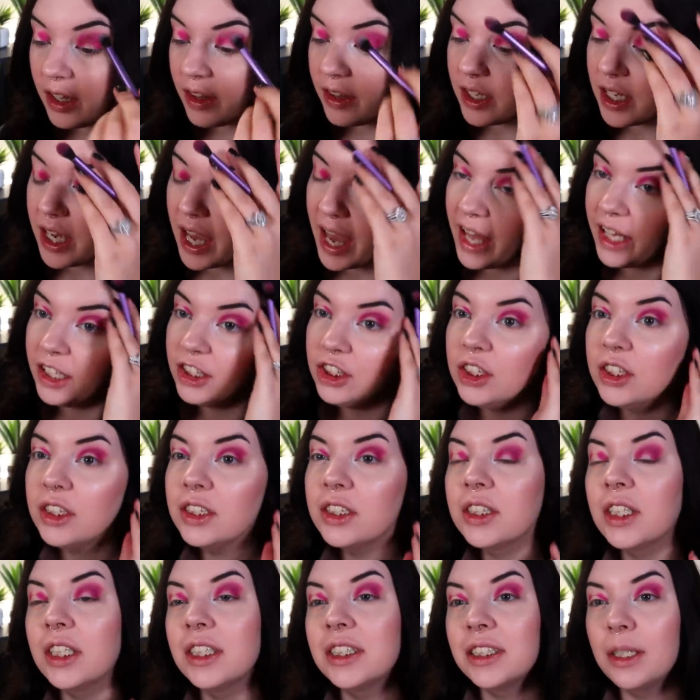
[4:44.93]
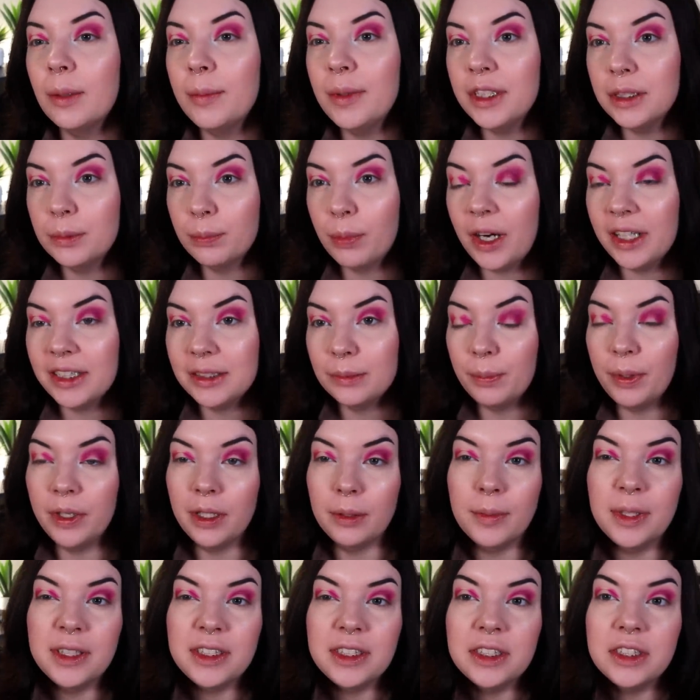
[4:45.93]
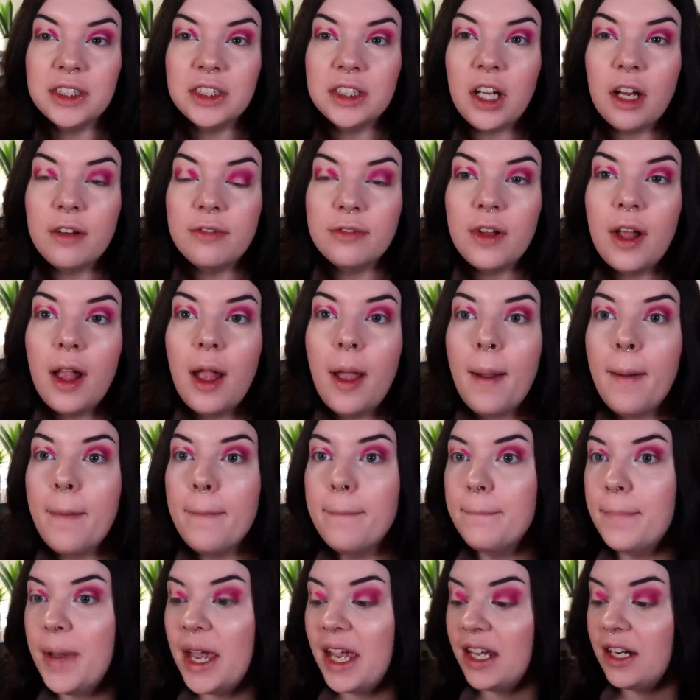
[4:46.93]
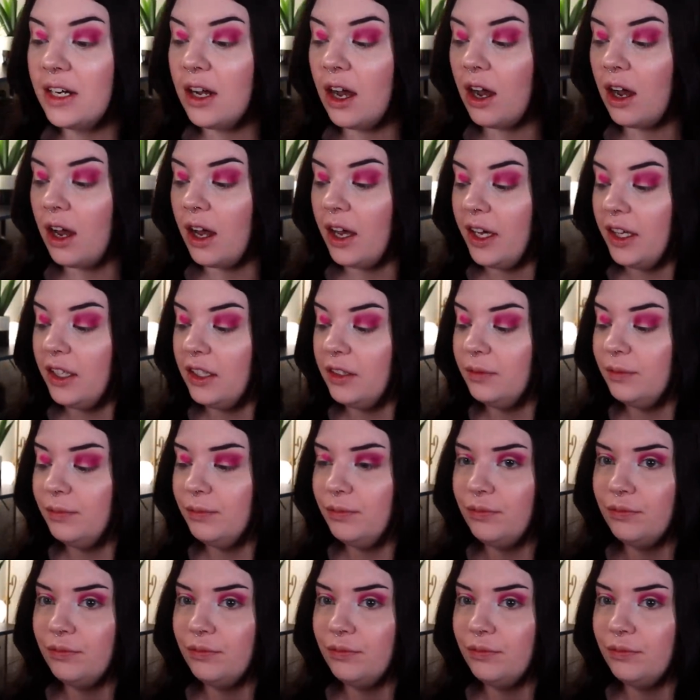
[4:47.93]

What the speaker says: the edges, because some of these pressed pigments and stuff may not,